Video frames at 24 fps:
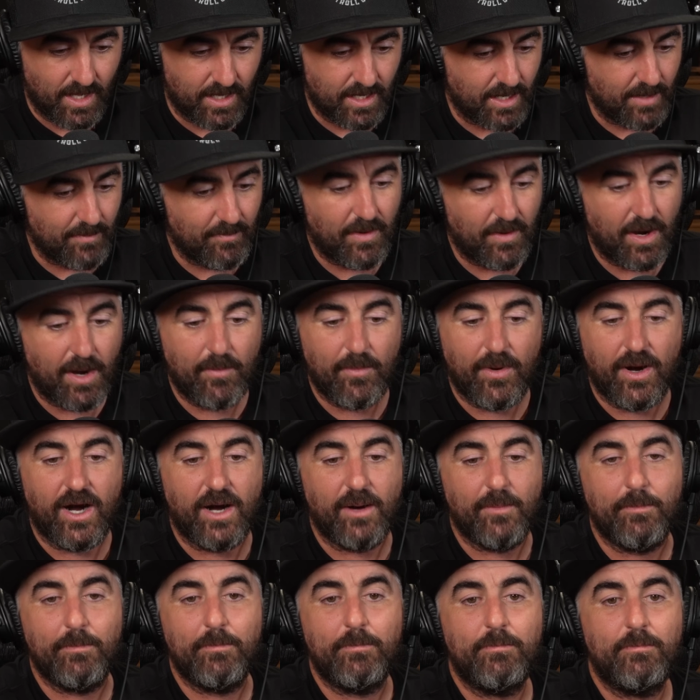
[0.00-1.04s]
uh, my
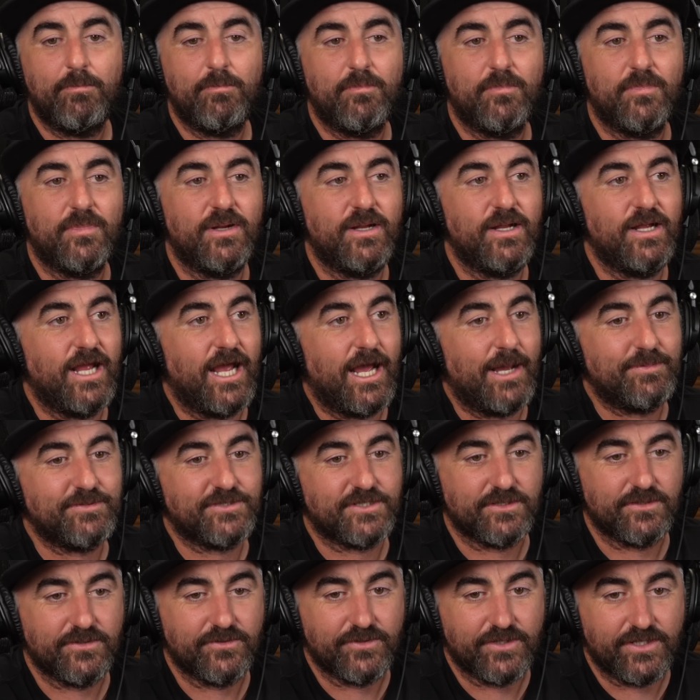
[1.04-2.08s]
mom
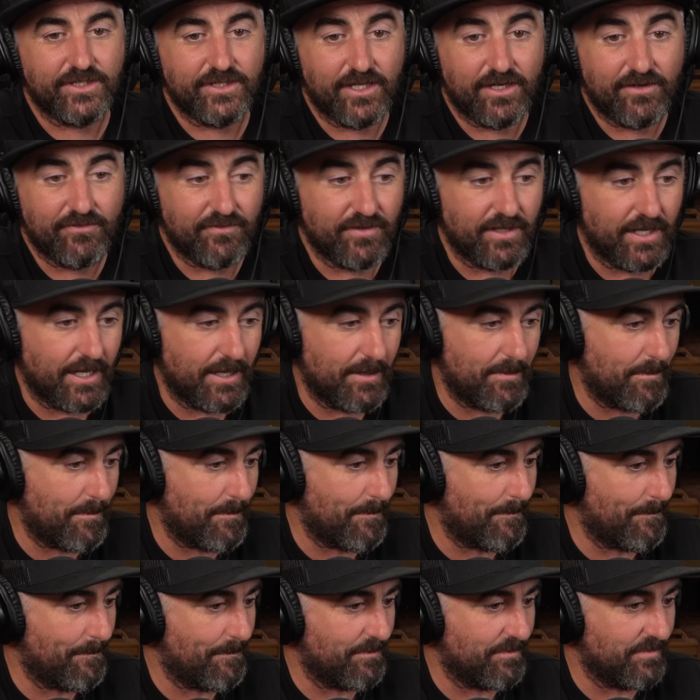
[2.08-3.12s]
absolutely loved that.
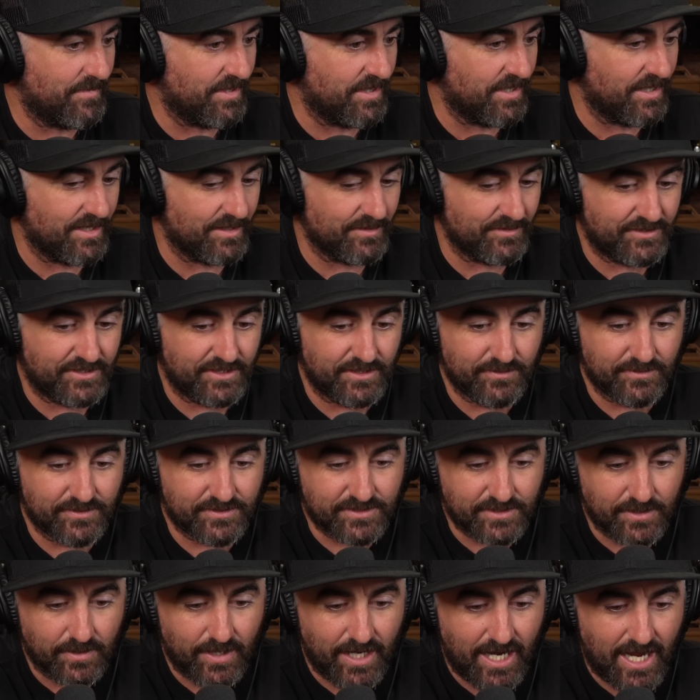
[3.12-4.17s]
Uh, she was
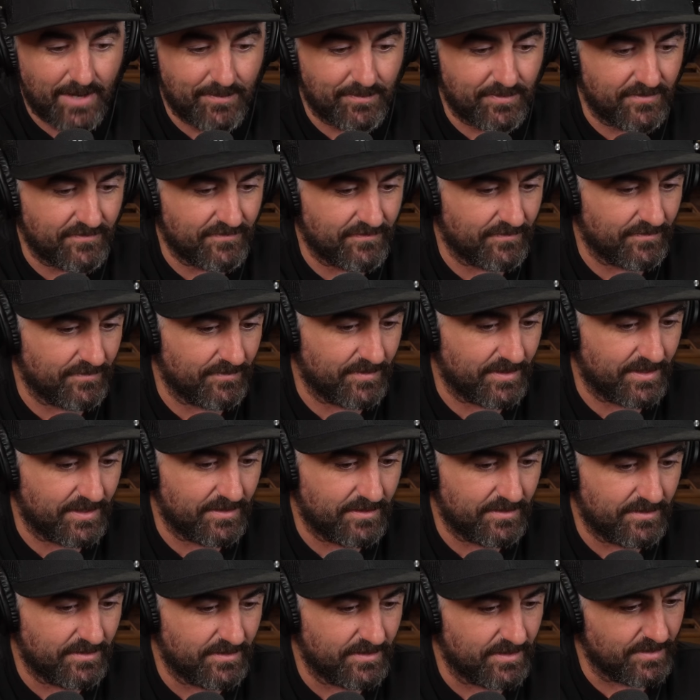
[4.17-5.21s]
so happy for me.
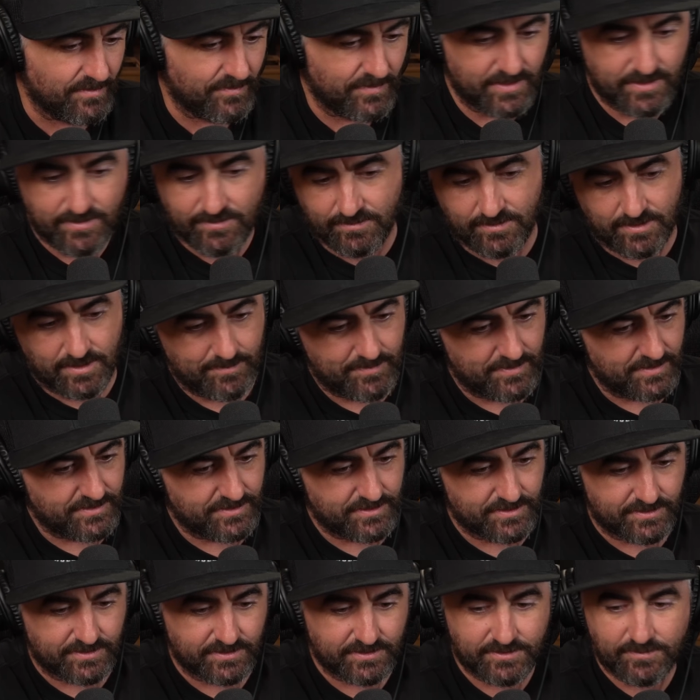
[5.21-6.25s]
And we grew up in
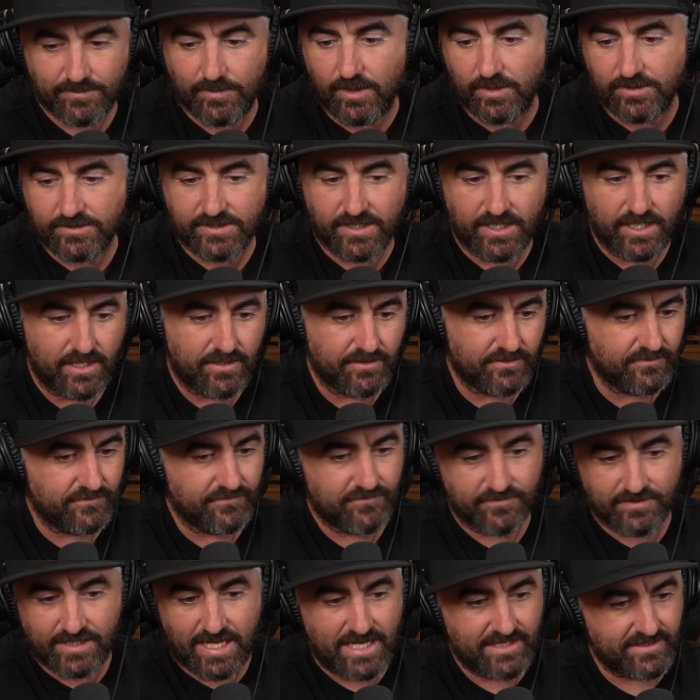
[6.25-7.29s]
just a small town,
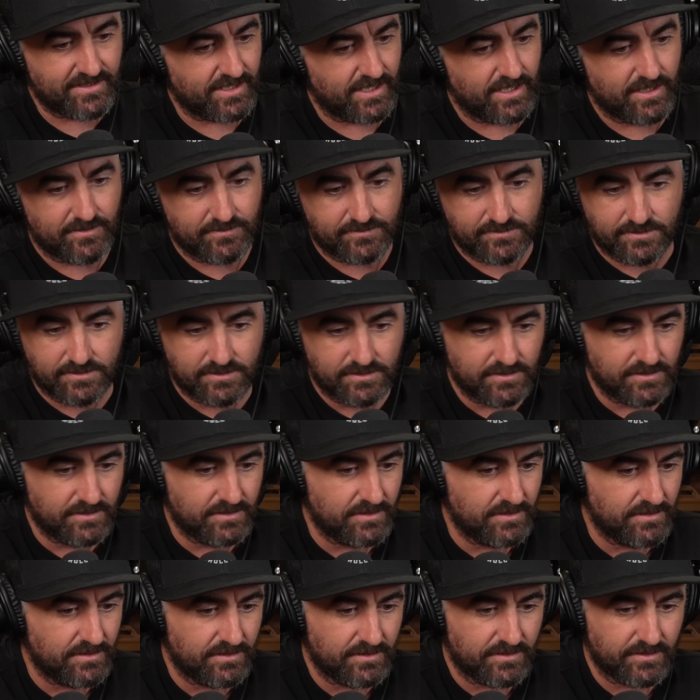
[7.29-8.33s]
flat town,
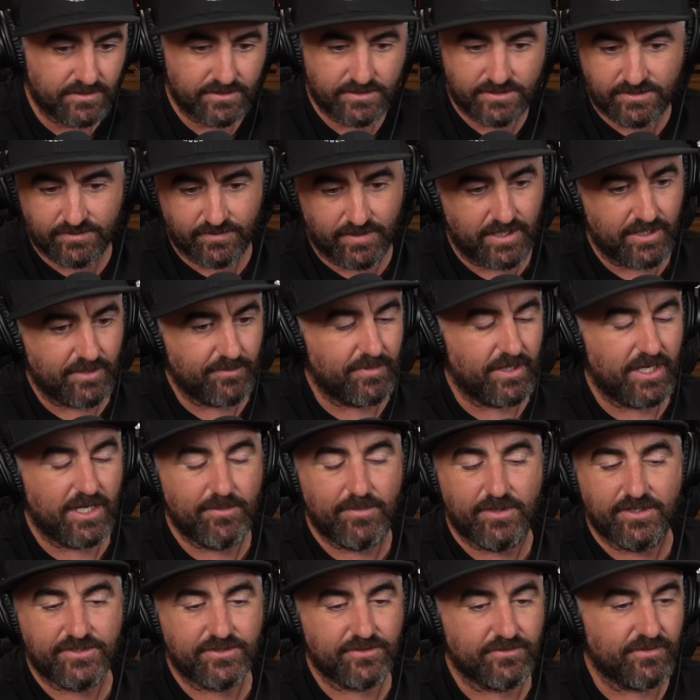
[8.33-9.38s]
surrounded by a
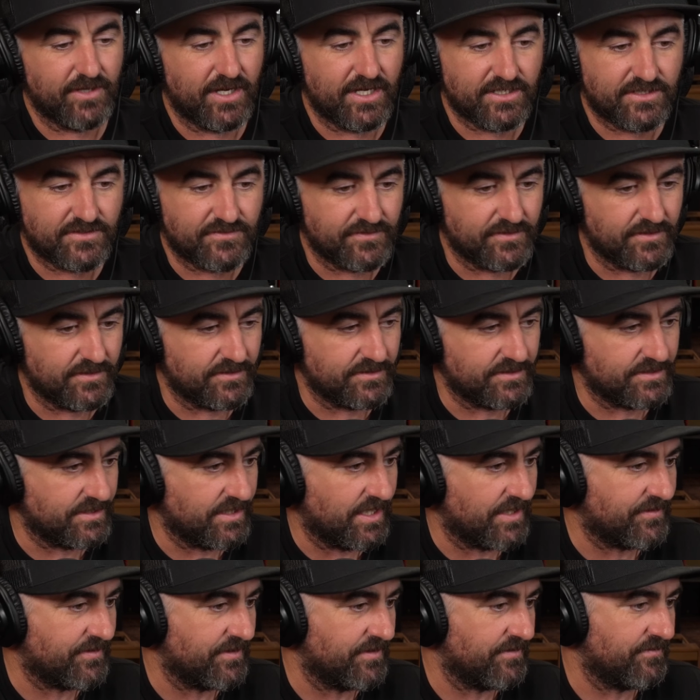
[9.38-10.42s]
bunch of rice fields,
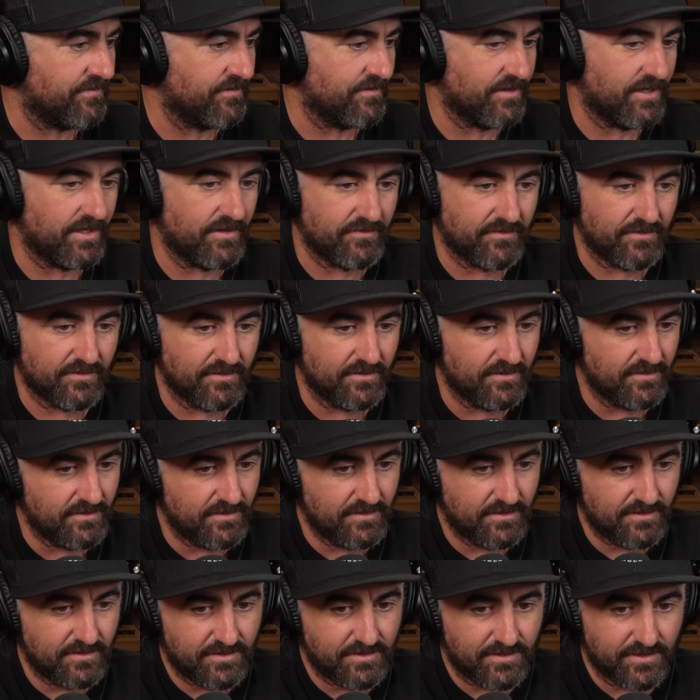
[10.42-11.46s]
nothing forever,
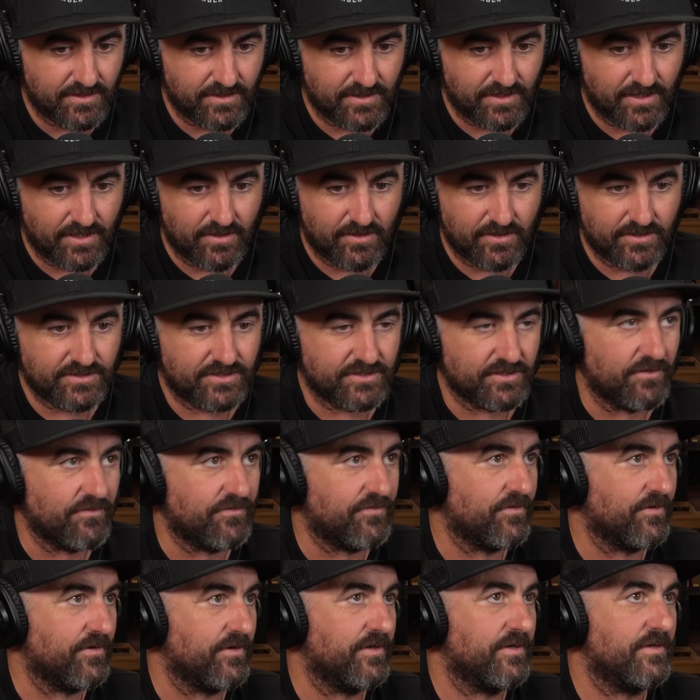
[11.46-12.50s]
you know. And so
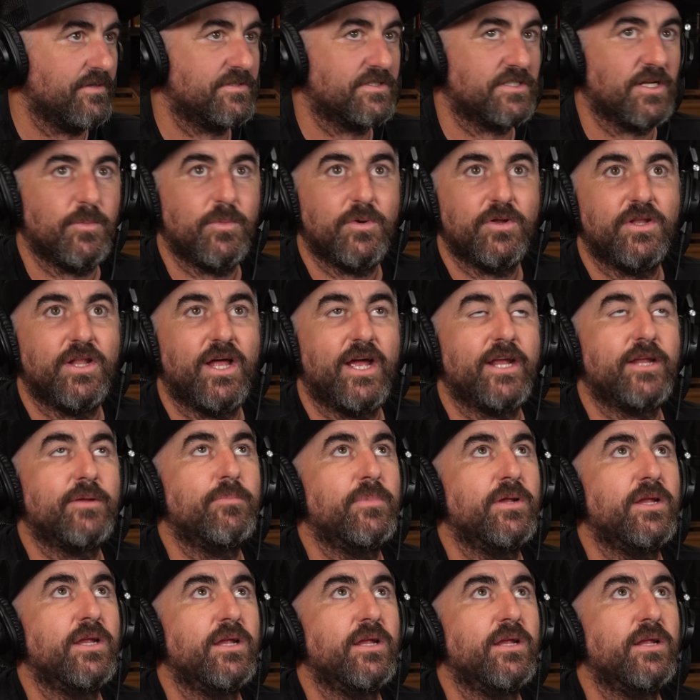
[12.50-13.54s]
for someone like
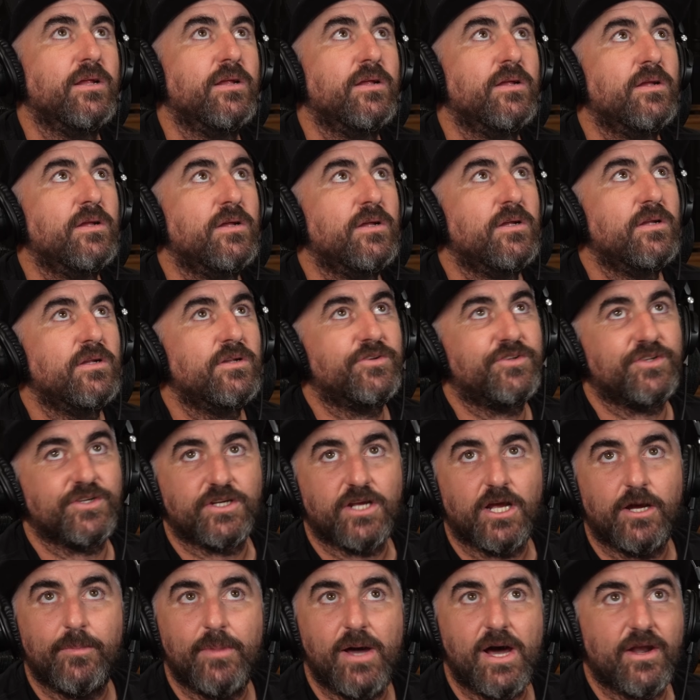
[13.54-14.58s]
me to
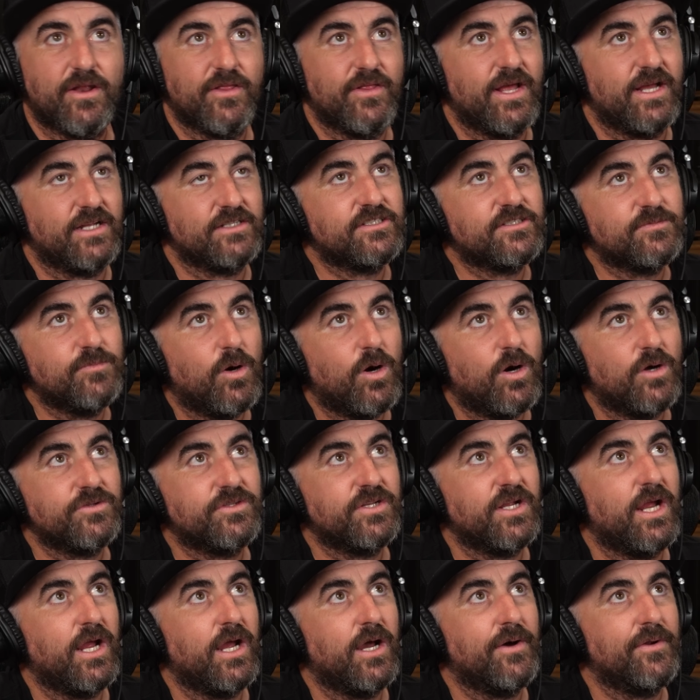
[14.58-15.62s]
come out of that small
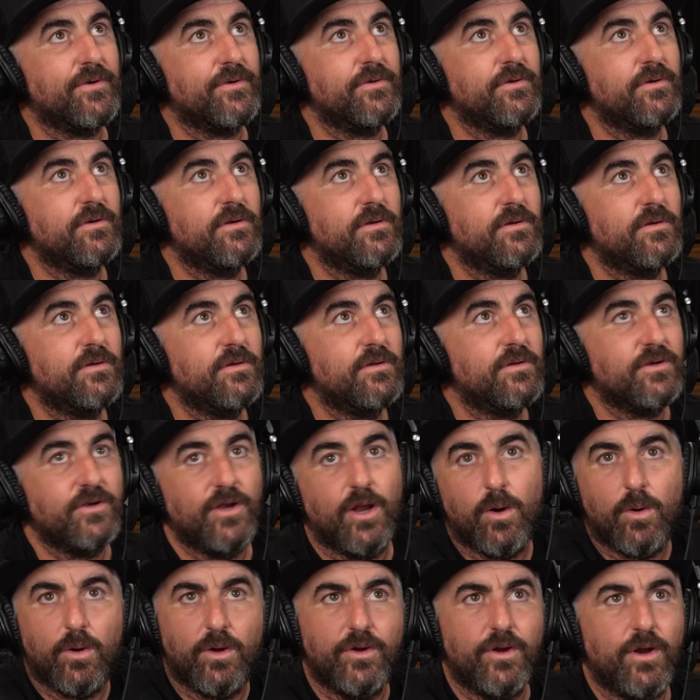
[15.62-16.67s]
town,
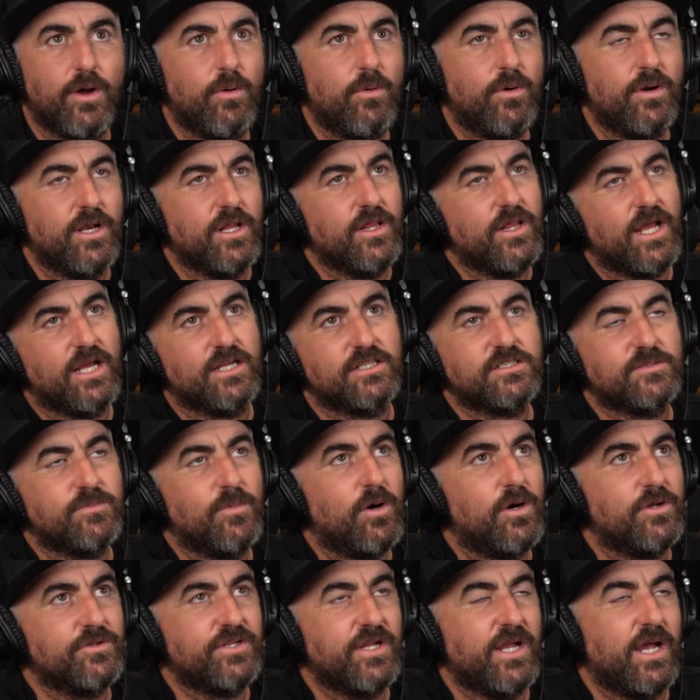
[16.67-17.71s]
no, no one in that
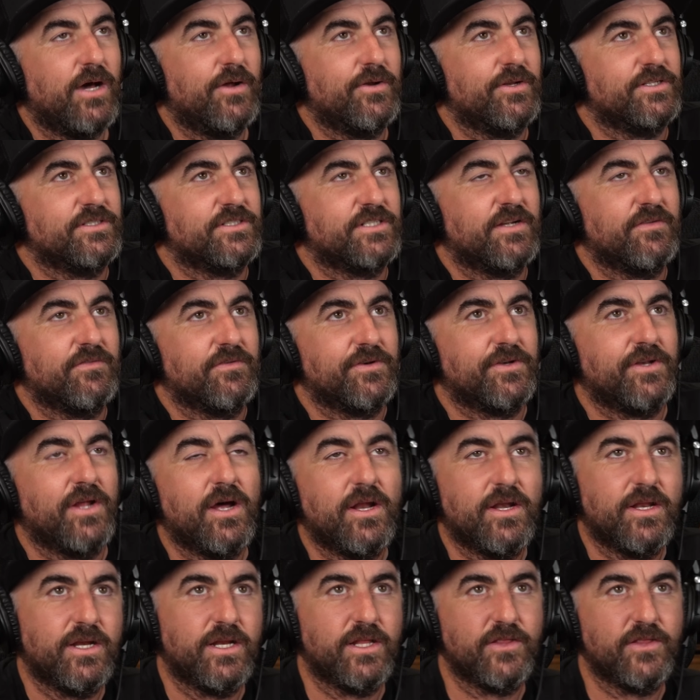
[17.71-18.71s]
small town has ever done